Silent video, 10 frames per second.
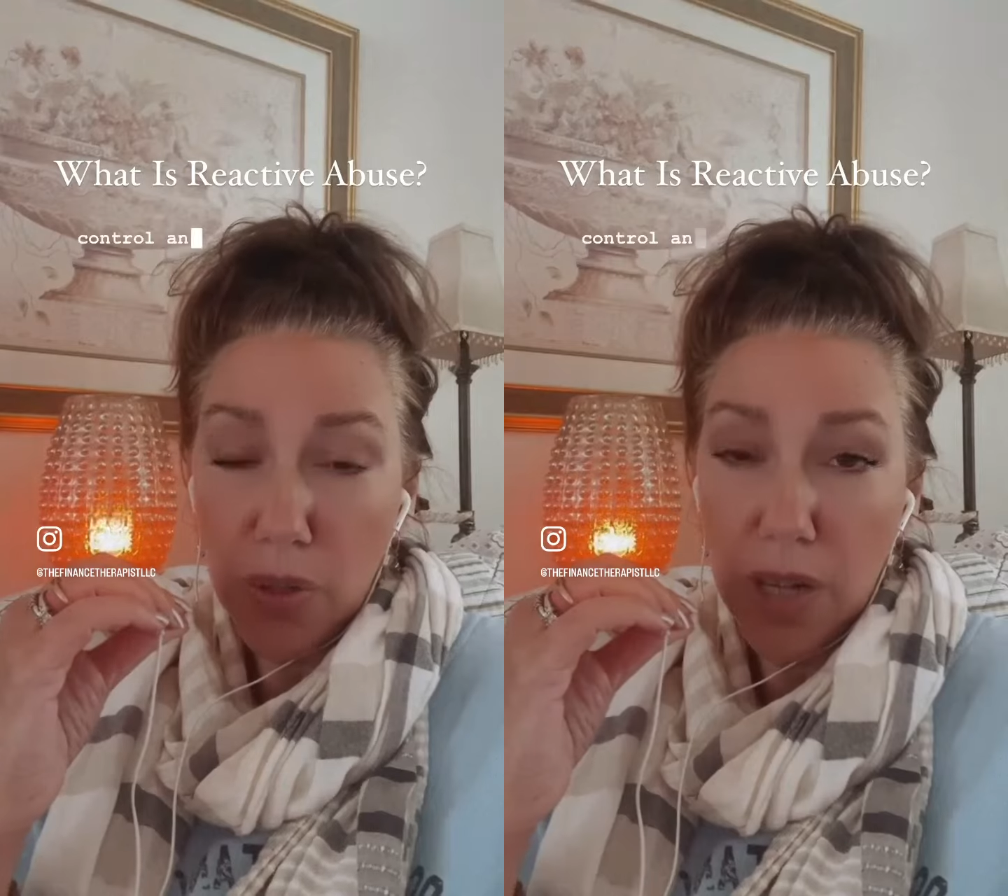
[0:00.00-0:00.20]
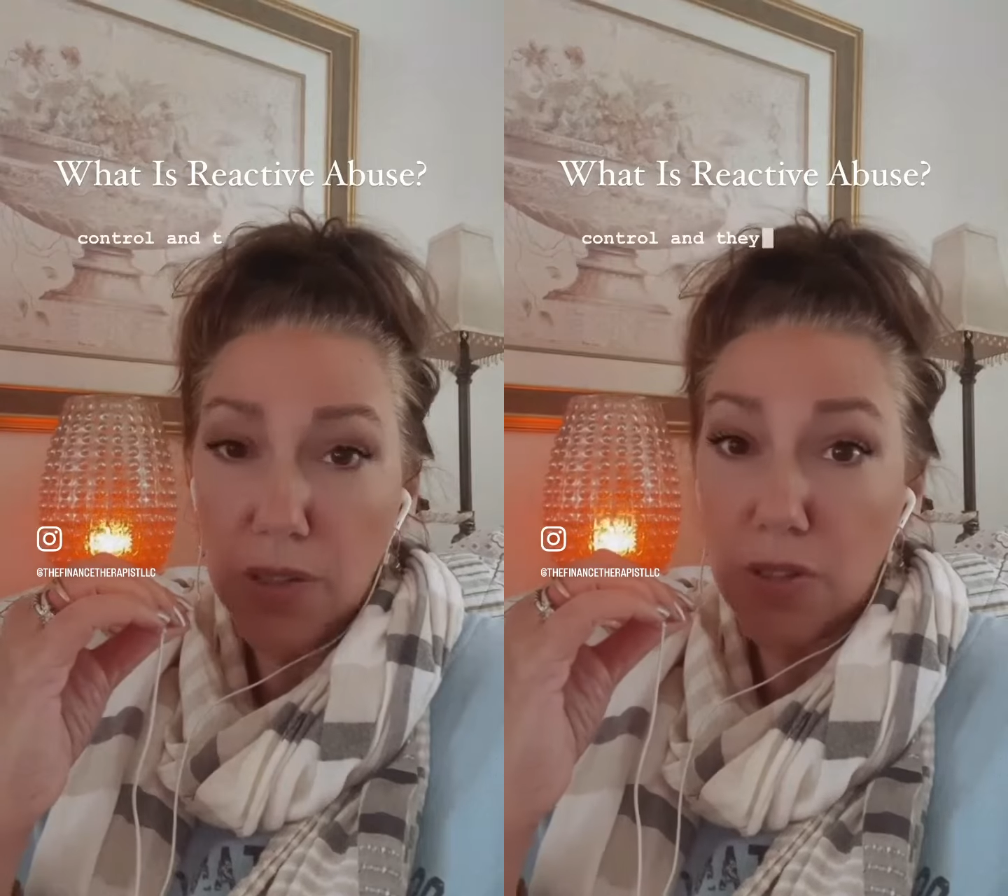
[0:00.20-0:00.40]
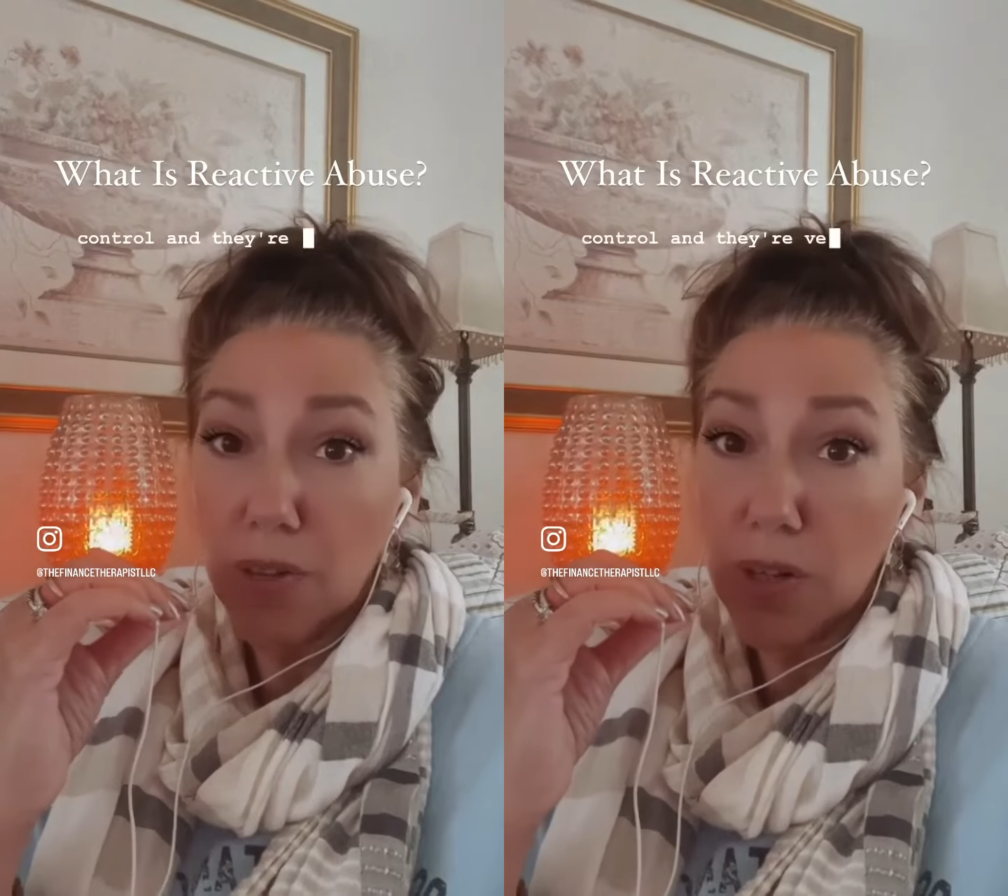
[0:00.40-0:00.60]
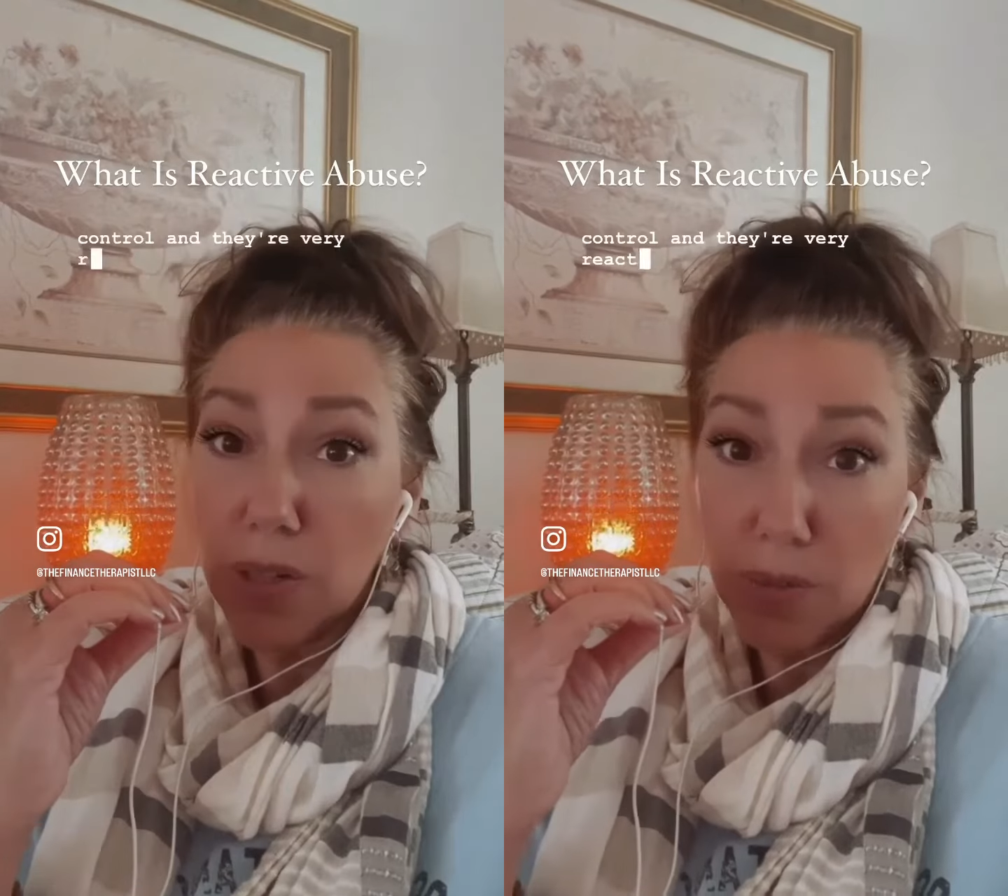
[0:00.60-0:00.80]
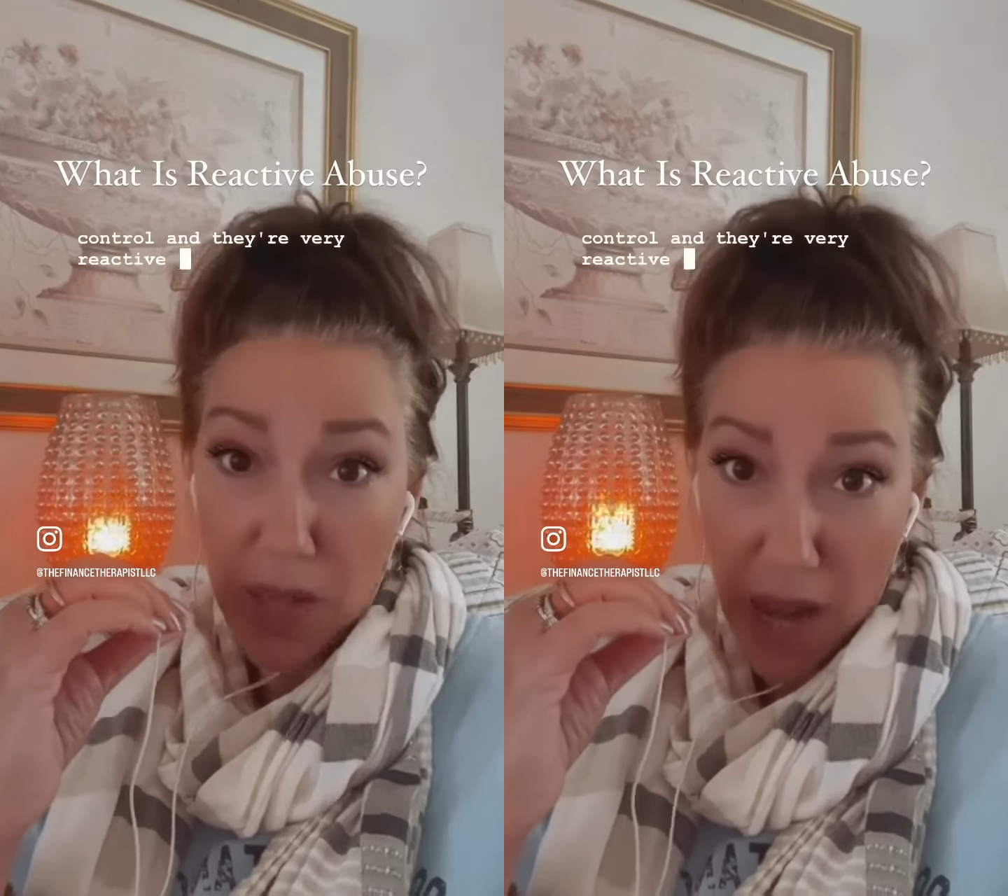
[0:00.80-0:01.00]
and they're very
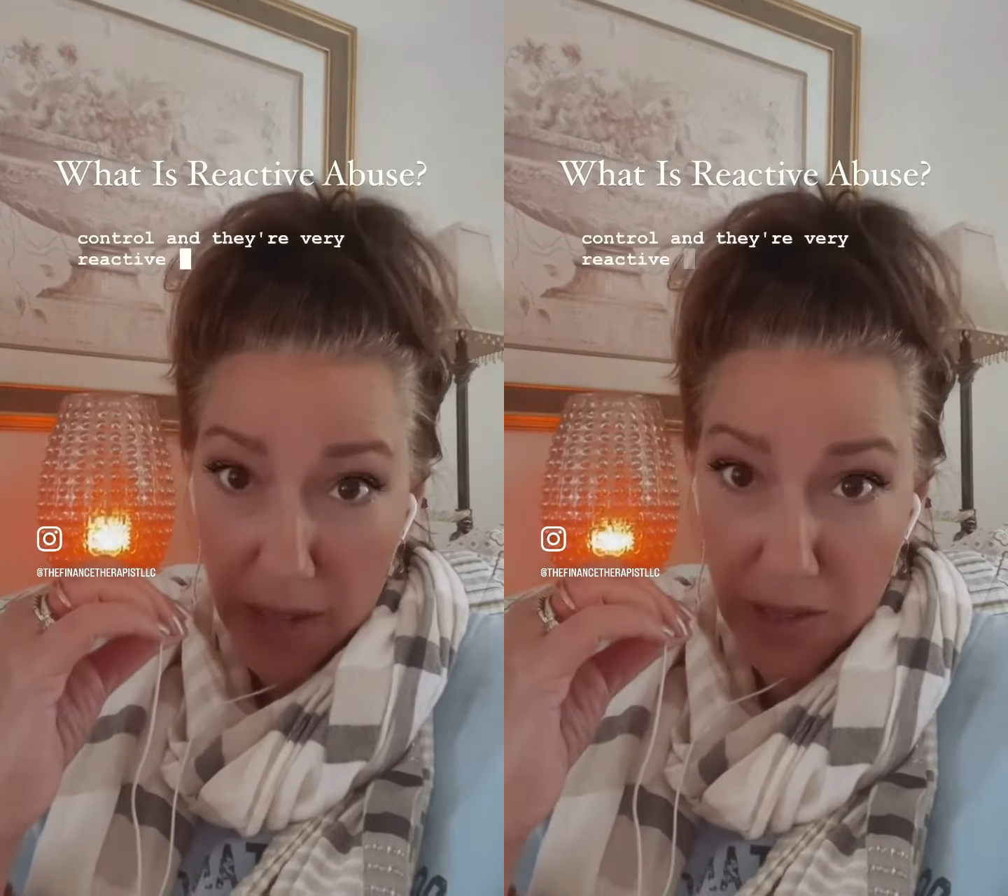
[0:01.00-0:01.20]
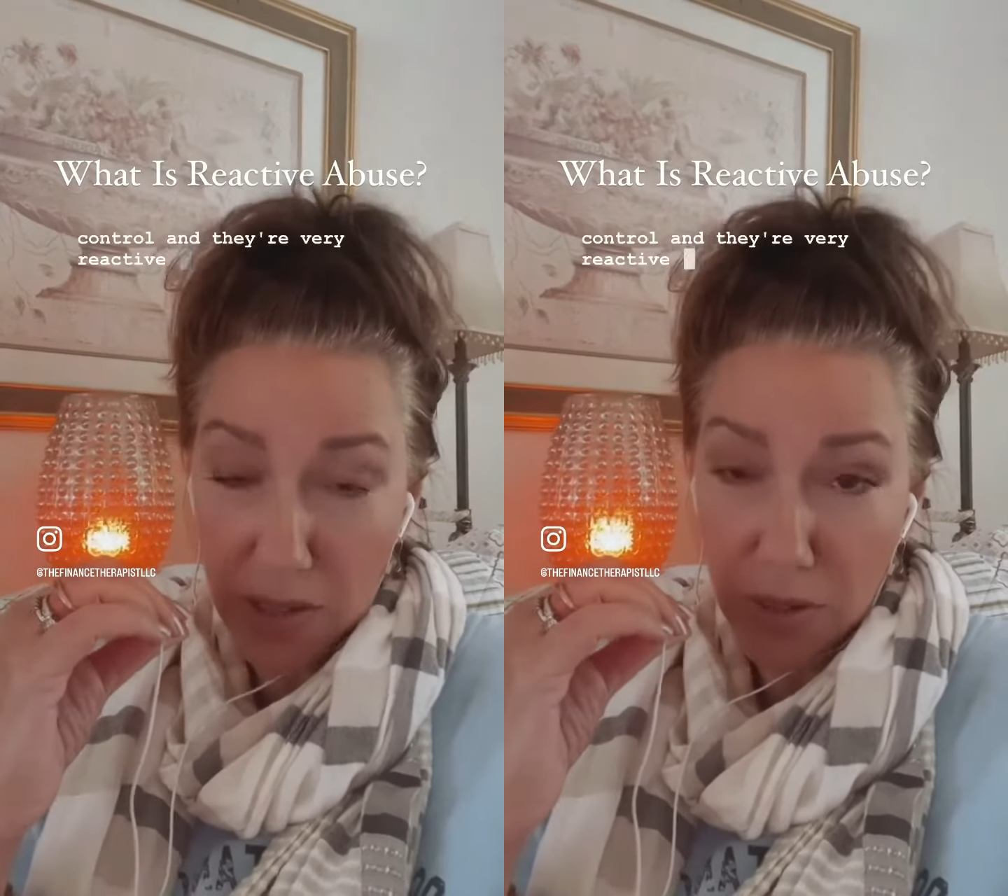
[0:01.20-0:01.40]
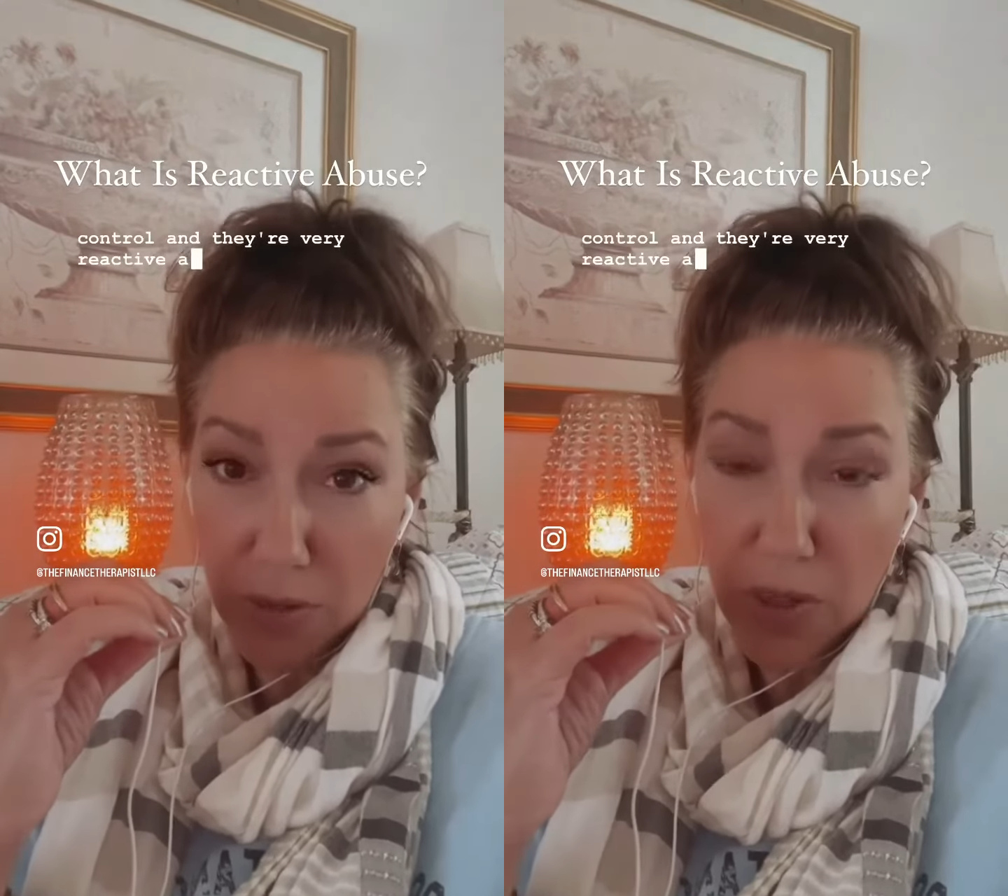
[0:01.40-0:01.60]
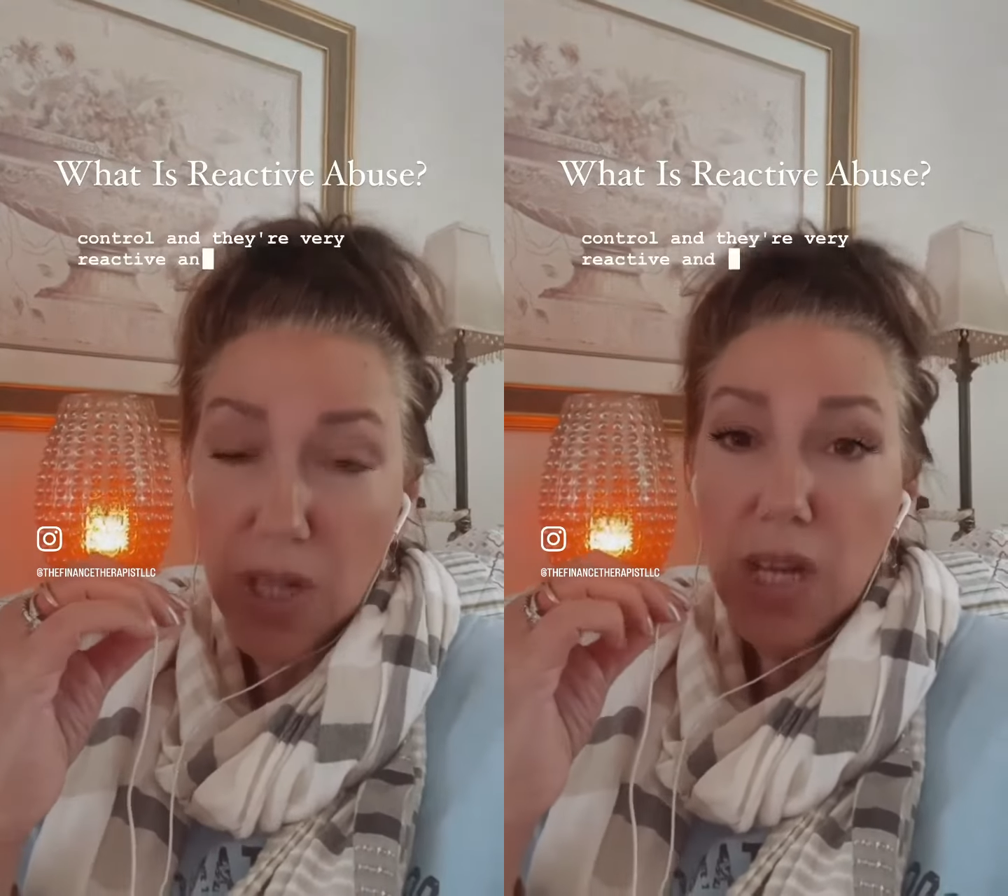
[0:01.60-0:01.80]
reactive,